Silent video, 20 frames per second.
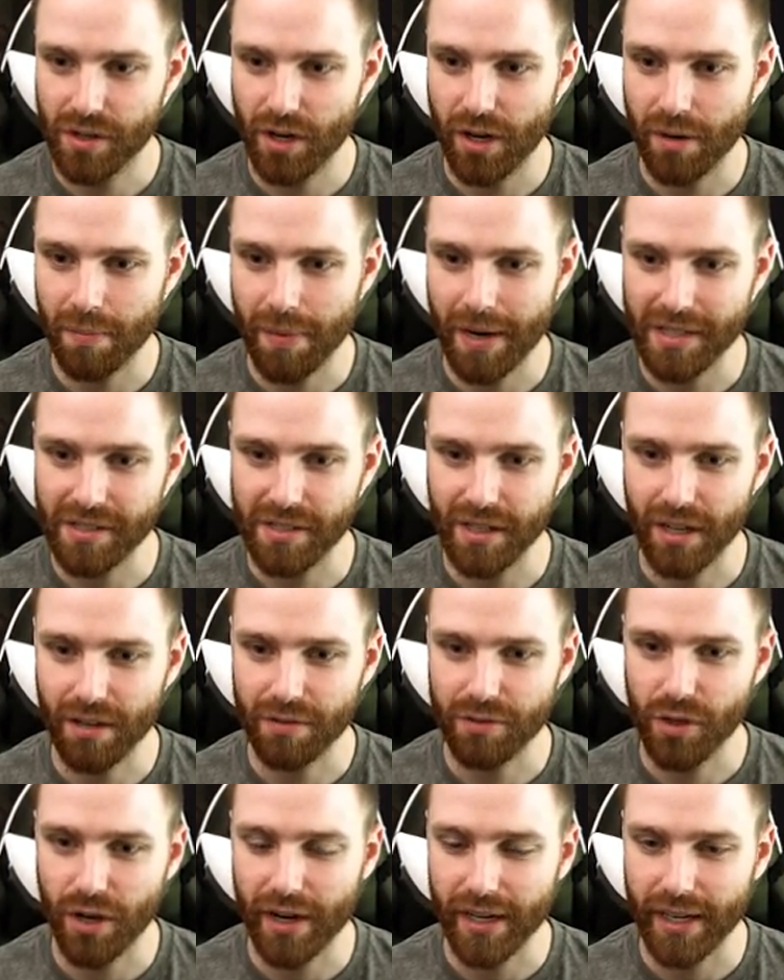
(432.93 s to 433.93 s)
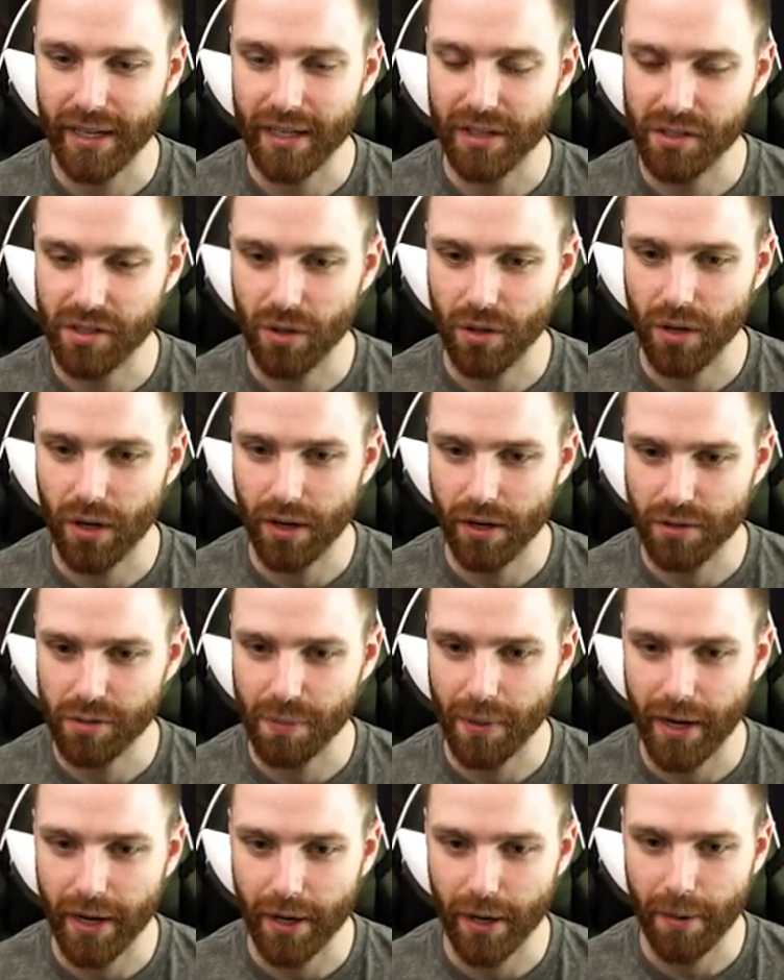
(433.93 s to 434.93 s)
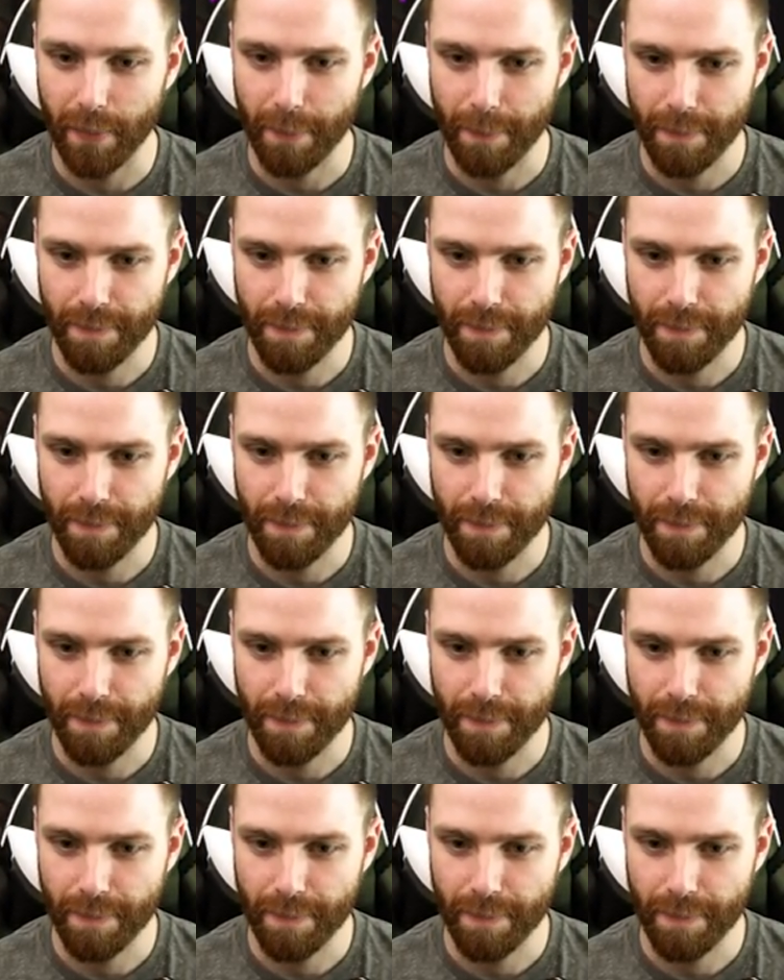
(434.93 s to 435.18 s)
Hurting myself trying to get a soul heart spider.